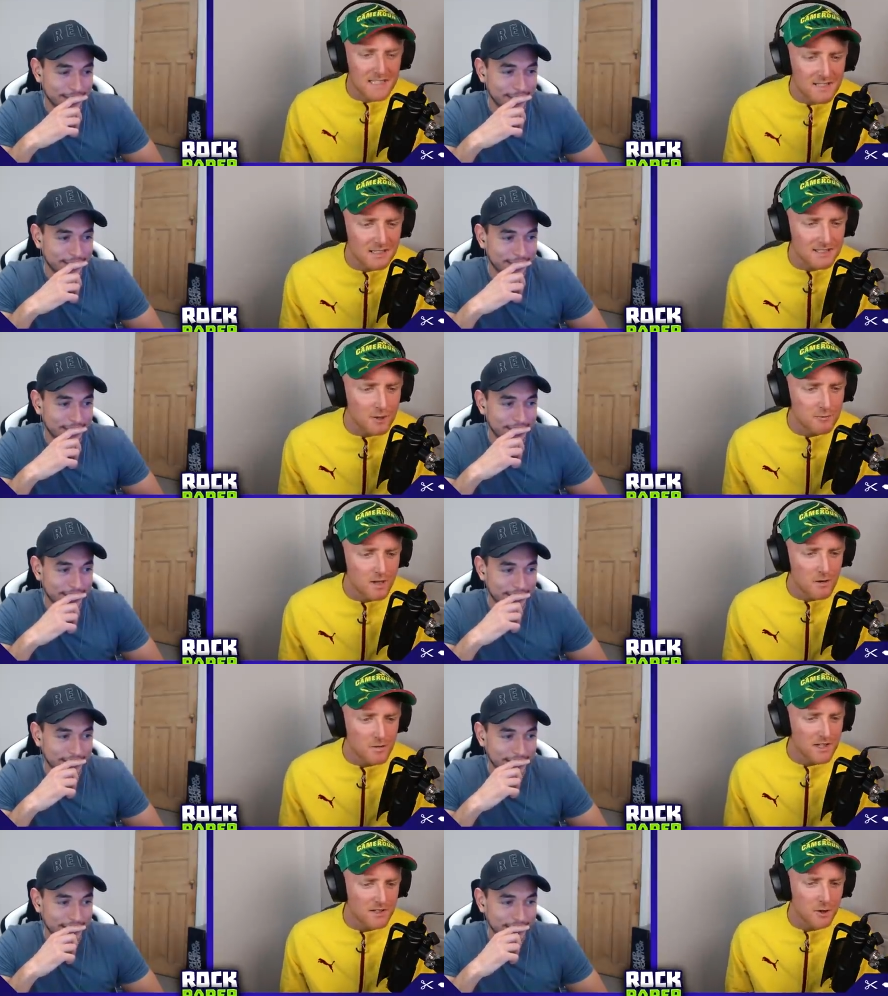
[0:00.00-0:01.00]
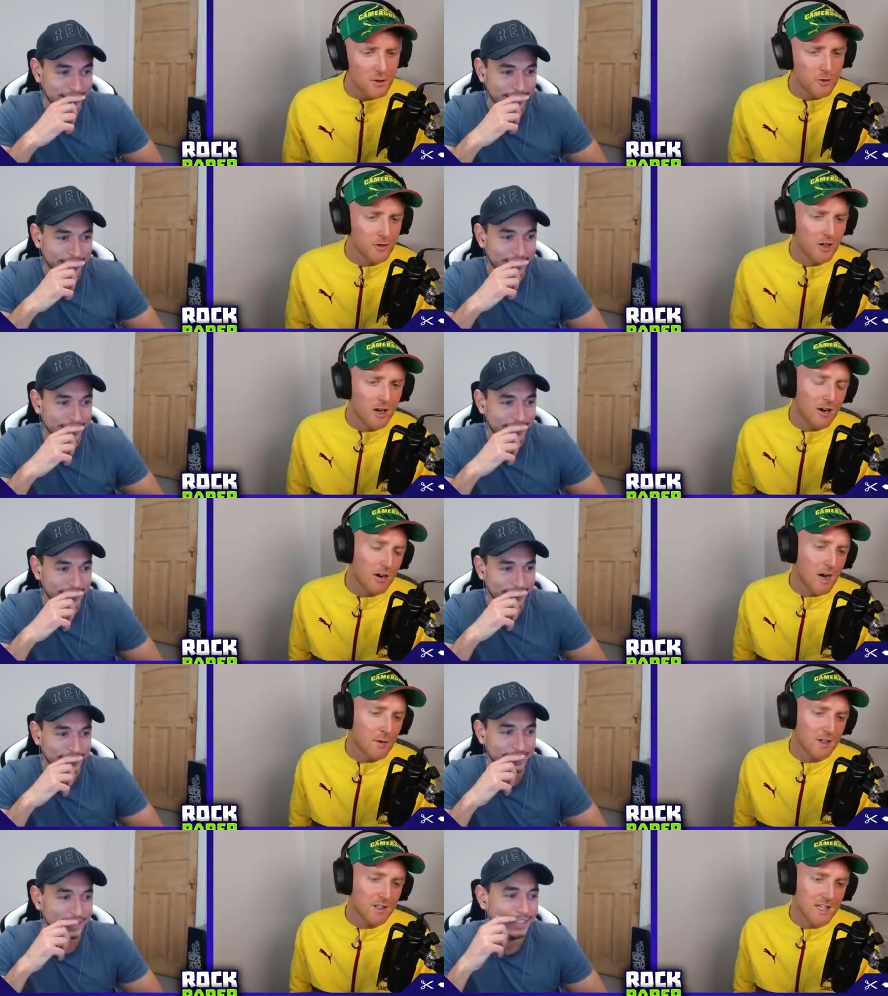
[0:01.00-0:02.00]
Speaker 1: we? I don't know if that's good or not. All
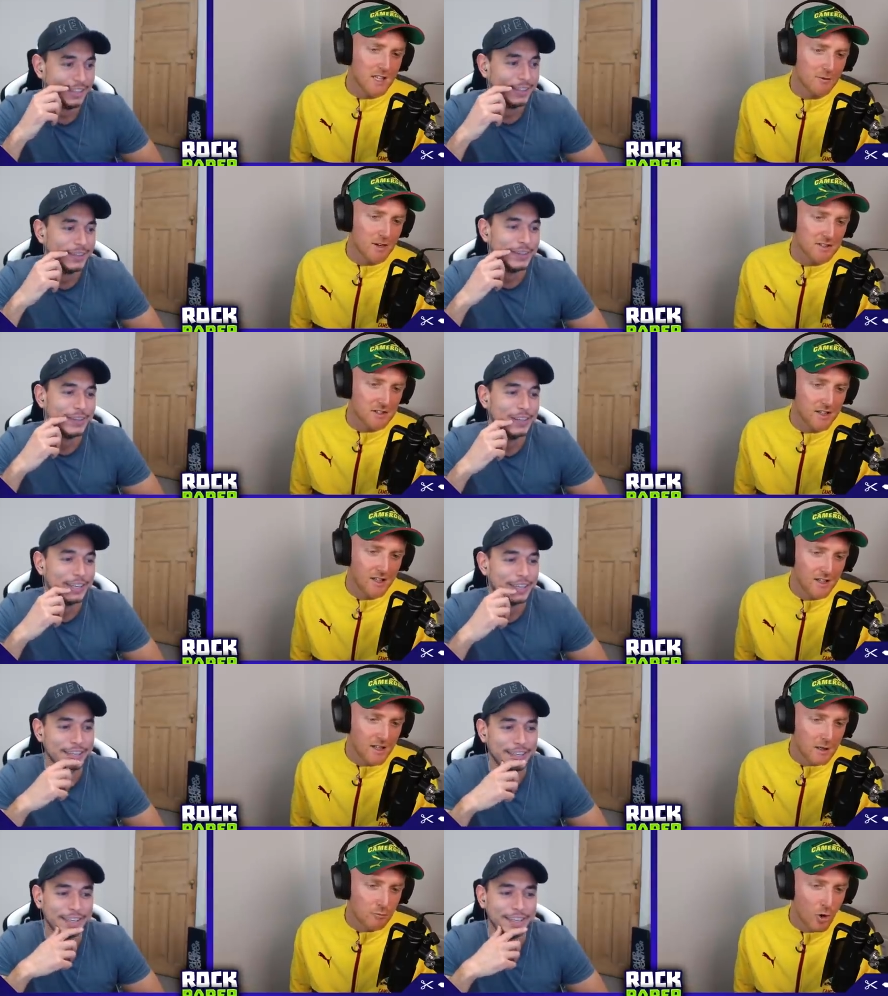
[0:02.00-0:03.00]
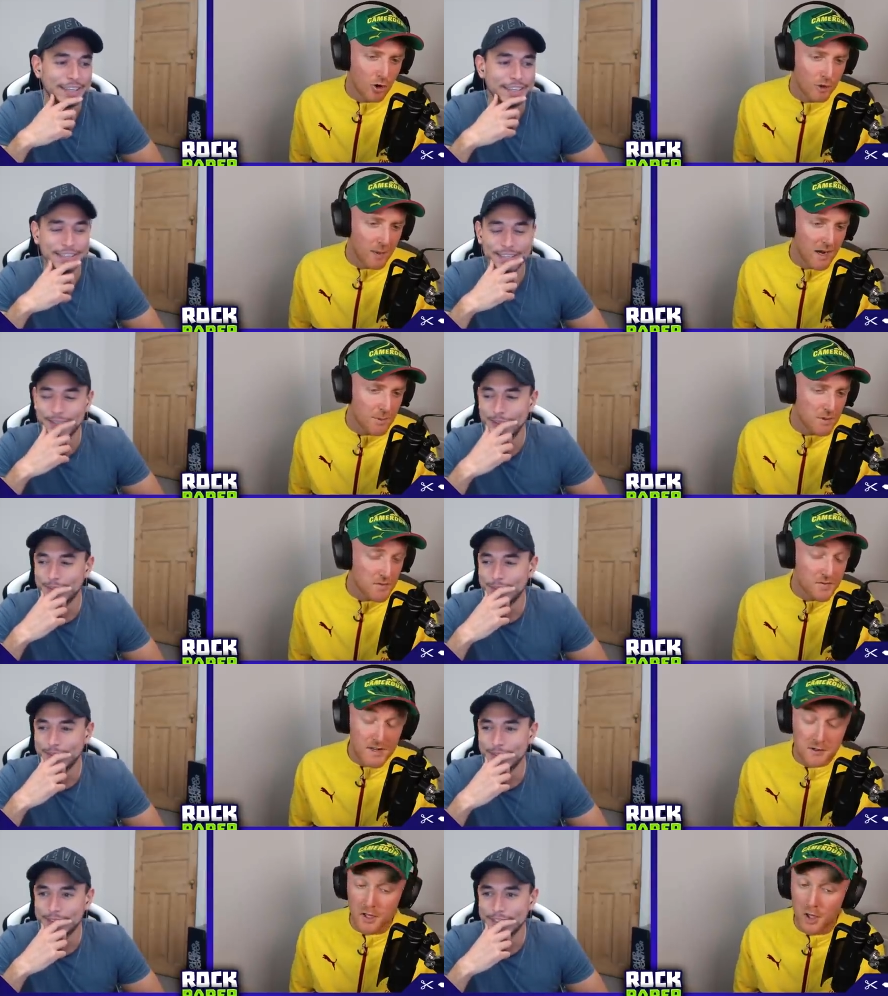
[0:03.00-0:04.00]
right, I'm going to take a risk. Rock, Paper,
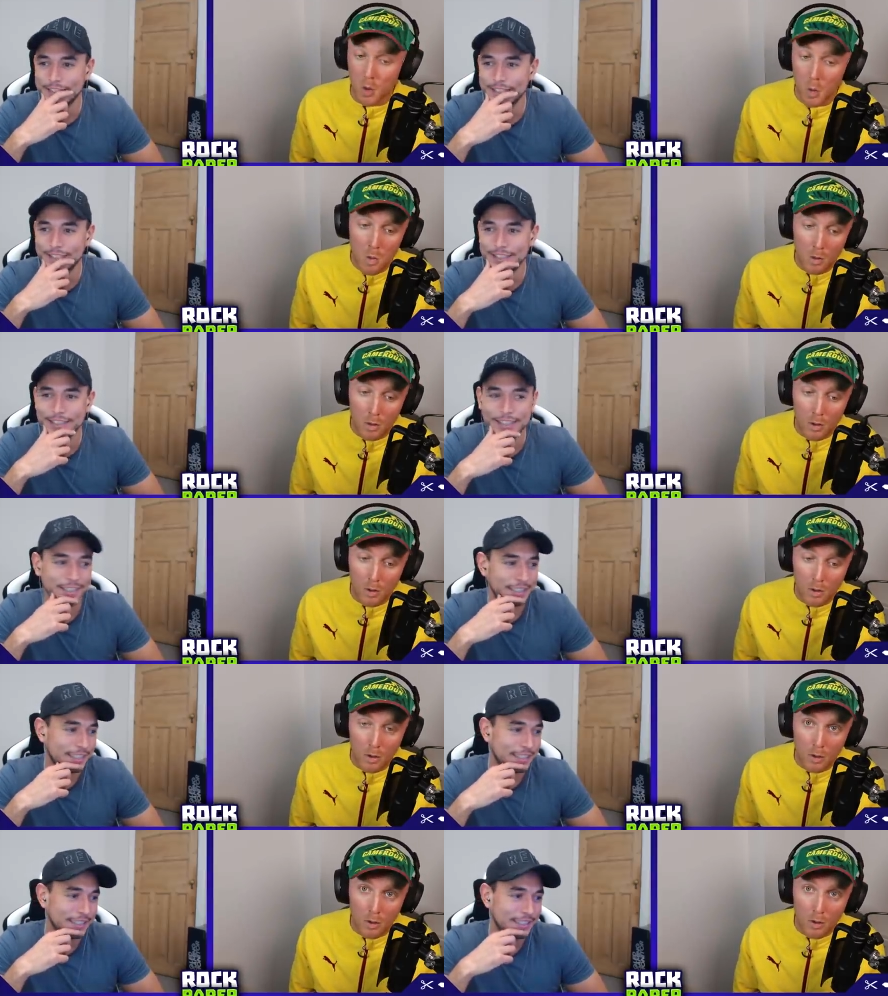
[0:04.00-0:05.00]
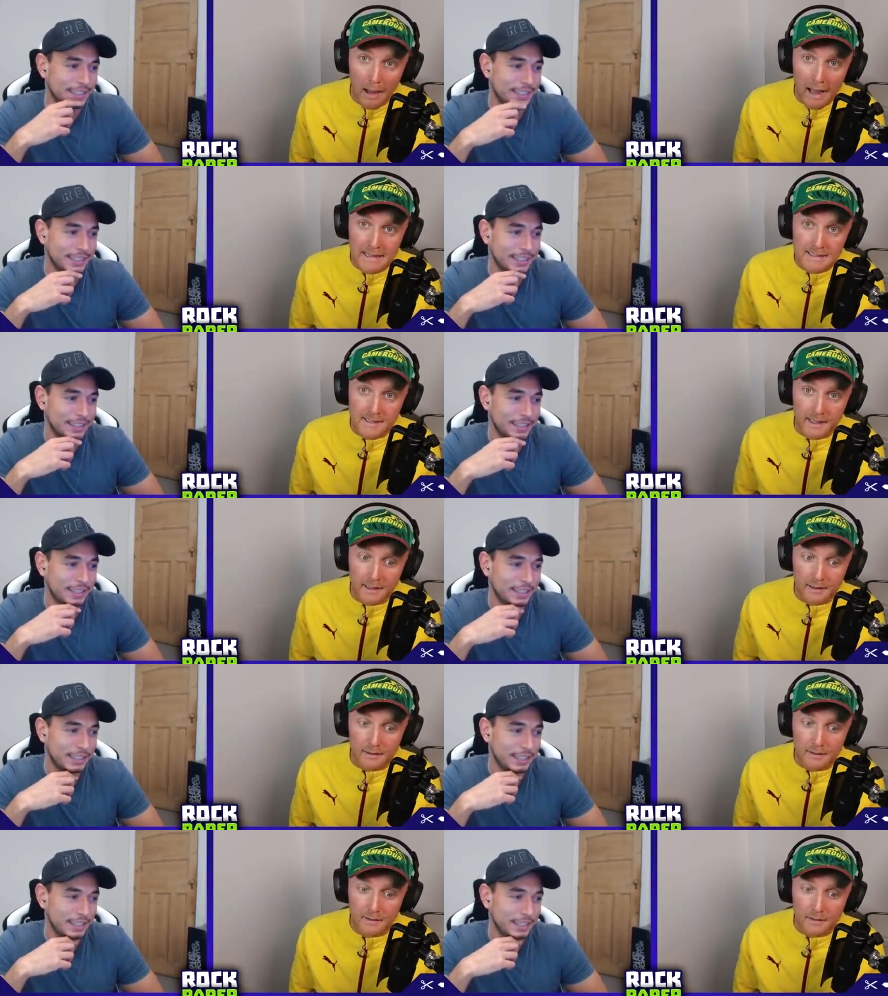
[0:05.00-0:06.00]
Physical,
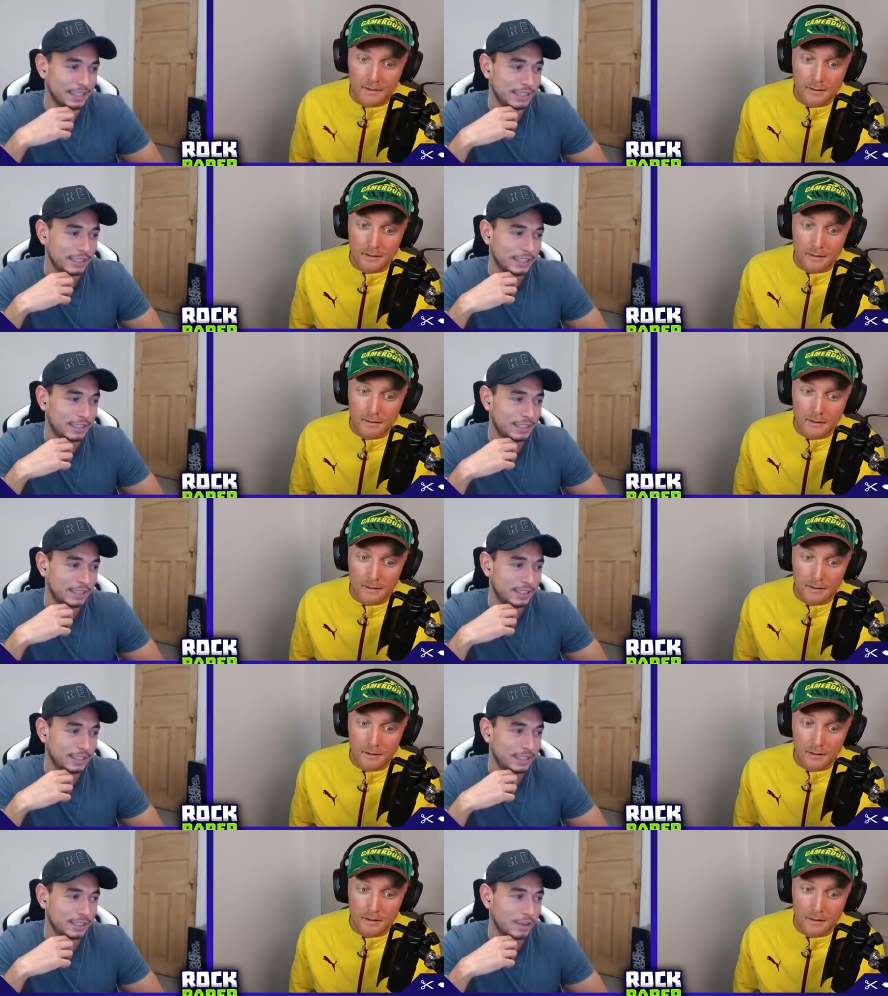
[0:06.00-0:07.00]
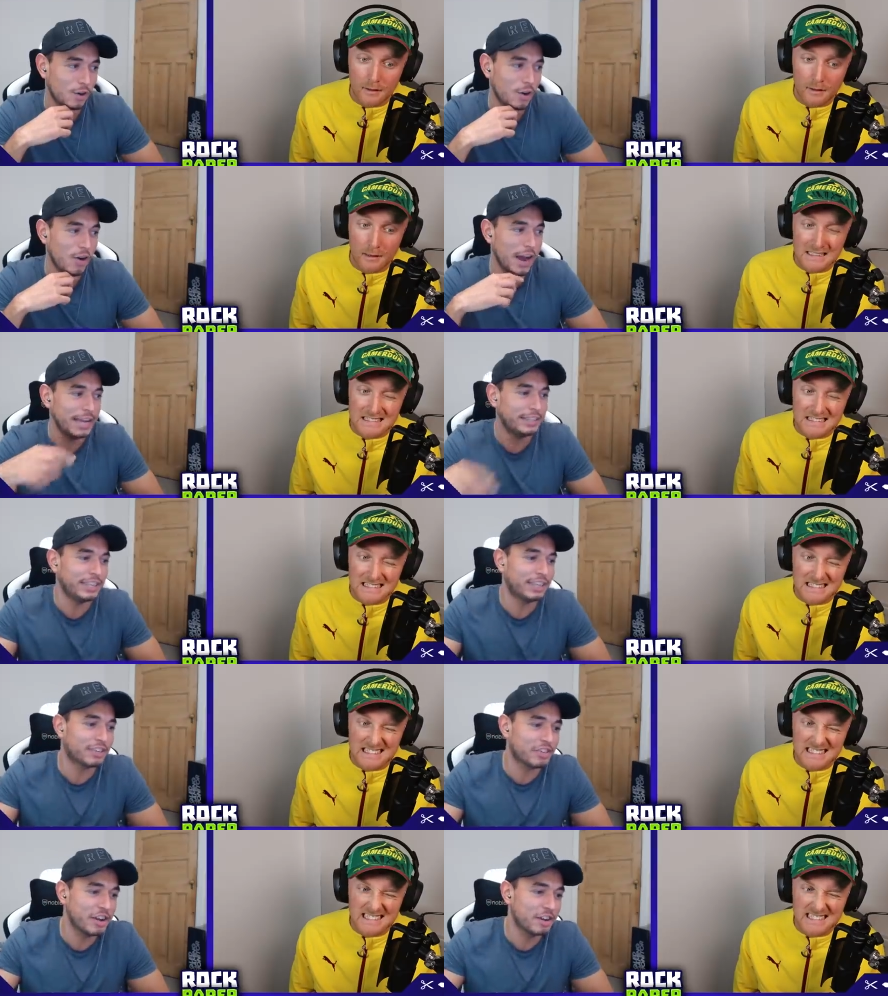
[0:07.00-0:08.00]
Speaker 2: eighty. Oh,
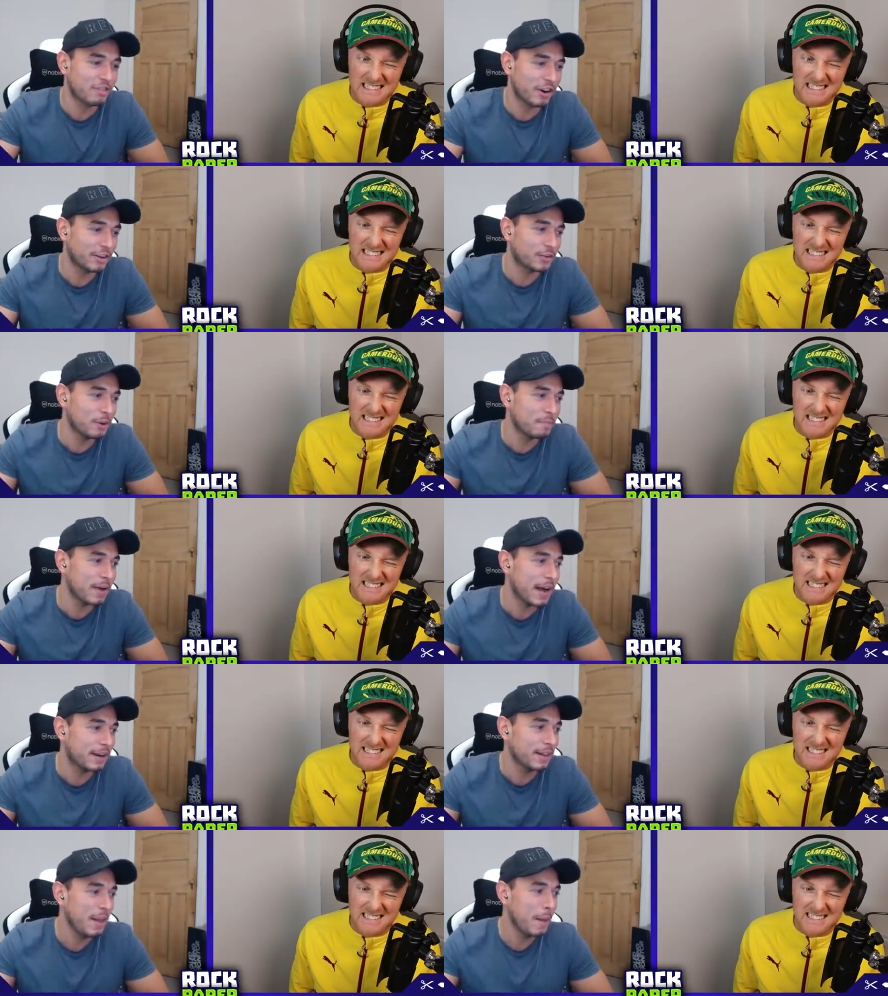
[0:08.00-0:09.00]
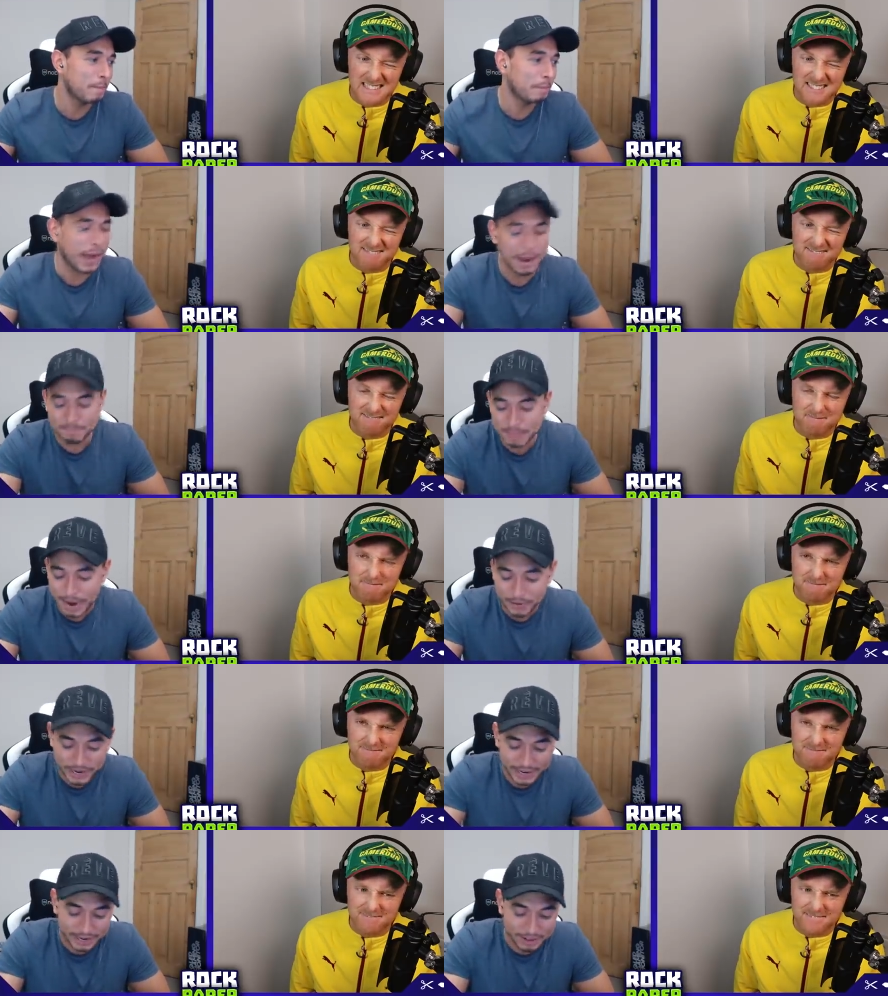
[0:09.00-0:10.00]
eighty-three. You've run into a man, man
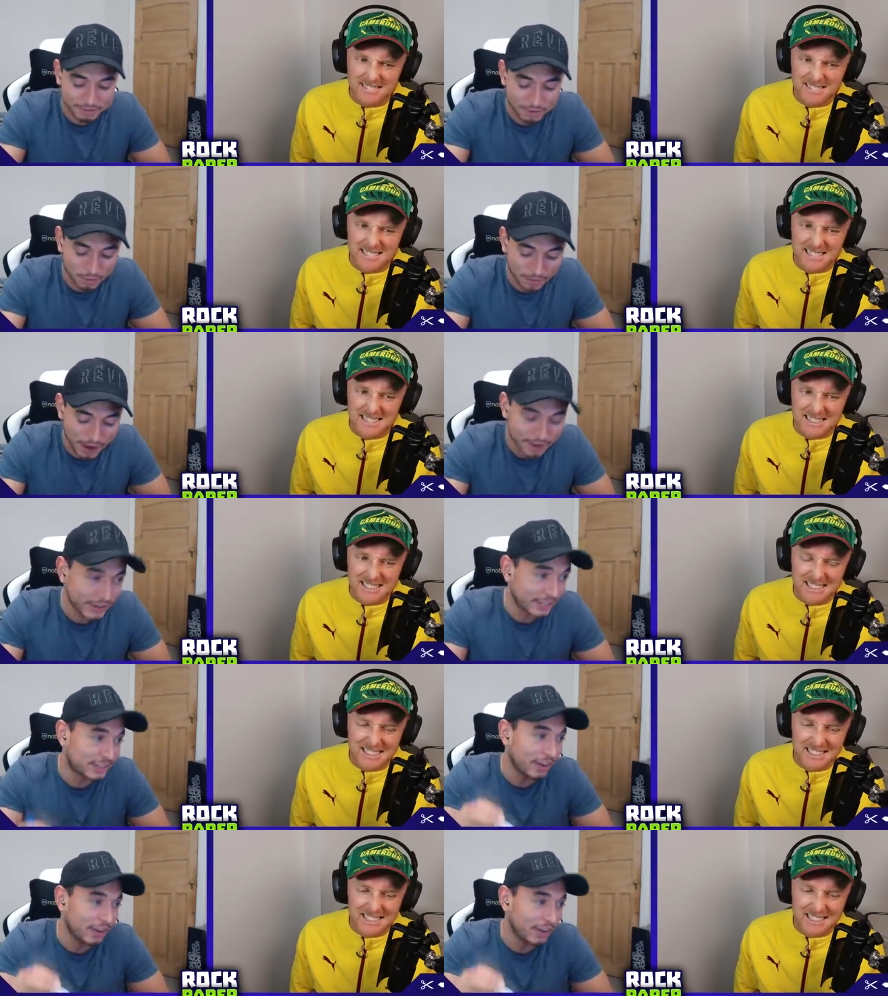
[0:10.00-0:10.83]
mountain in the form of Eric